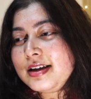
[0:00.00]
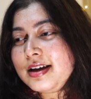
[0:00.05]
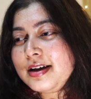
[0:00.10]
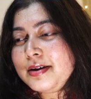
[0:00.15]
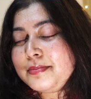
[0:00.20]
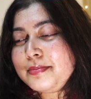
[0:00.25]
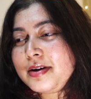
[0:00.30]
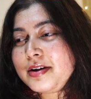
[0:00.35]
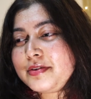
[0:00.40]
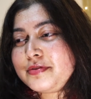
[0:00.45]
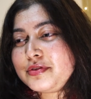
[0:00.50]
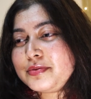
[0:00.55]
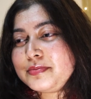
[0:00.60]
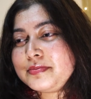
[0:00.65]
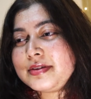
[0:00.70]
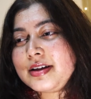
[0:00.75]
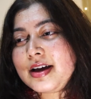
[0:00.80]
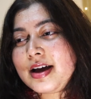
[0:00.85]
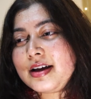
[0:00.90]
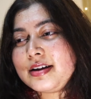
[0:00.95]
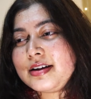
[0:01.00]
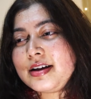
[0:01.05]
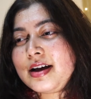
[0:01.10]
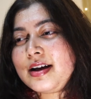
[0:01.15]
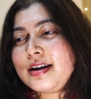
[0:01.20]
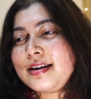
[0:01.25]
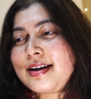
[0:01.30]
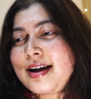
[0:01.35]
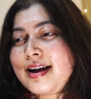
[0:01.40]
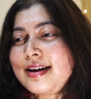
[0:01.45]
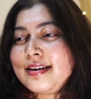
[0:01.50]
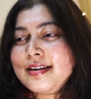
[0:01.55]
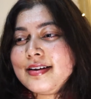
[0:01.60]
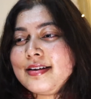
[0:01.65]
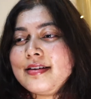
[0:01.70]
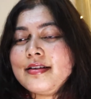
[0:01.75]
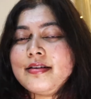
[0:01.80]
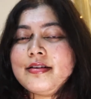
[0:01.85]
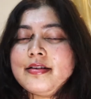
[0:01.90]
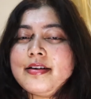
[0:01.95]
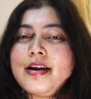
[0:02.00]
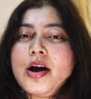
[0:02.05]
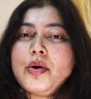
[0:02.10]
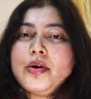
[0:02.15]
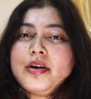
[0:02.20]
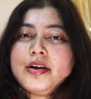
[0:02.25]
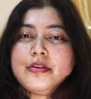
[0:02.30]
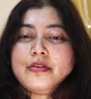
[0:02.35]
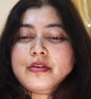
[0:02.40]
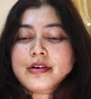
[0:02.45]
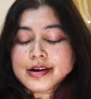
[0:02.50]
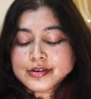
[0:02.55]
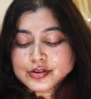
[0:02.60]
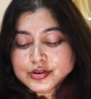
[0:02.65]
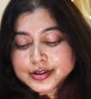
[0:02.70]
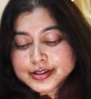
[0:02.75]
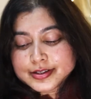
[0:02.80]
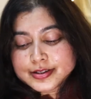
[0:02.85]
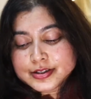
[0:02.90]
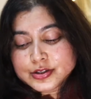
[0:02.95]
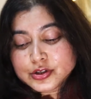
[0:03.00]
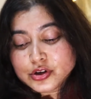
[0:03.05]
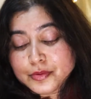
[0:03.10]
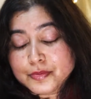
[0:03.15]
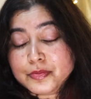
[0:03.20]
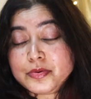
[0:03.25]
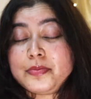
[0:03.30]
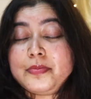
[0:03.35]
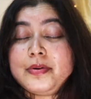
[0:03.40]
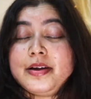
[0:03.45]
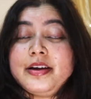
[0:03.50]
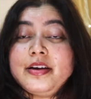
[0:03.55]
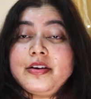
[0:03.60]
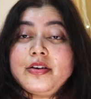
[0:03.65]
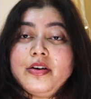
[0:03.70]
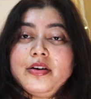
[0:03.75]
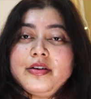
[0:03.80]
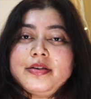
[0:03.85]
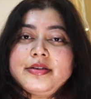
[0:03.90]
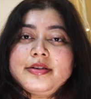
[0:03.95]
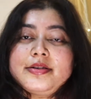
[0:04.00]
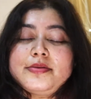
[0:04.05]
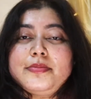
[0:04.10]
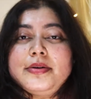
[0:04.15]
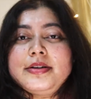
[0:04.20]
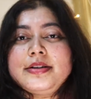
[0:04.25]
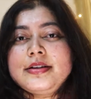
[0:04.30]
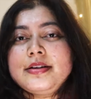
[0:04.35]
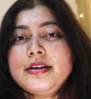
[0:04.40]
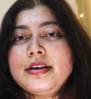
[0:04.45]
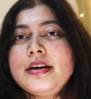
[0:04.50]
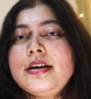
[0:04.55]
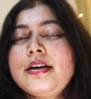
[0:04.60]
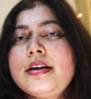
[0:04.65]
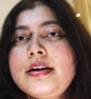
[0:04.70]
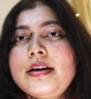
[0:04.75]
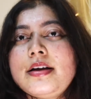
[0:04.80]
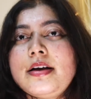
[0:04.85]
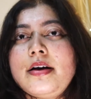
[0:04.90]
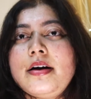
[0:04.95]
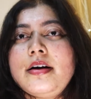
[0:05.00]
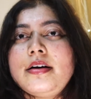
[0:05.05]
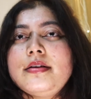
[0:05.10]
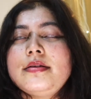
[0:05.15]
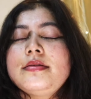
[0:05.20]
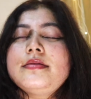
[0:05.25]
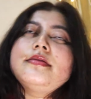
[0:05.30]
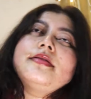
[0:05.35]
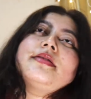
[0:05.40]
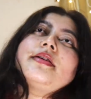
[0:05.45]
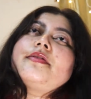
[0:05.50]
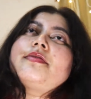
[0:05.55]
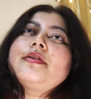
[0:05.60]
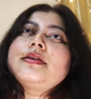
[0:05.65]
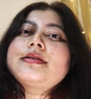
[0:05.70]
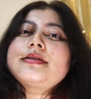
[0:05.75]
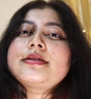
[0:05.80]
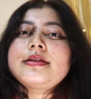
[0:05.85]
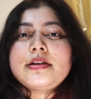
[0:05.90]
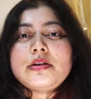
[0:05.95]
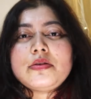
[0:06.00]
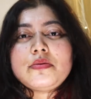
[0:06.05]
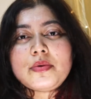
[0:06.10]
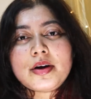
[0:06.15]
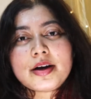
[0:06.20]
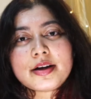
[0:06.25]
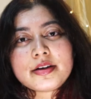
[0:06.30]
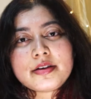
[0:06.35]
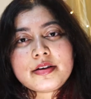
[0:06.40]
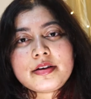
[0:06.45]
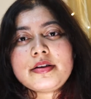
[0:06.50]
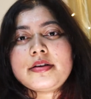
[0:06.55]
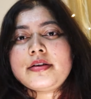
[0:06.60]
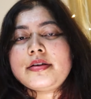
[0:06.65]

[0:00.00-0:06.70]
apart from that, and now I have actually stopped playing contests, but if I see one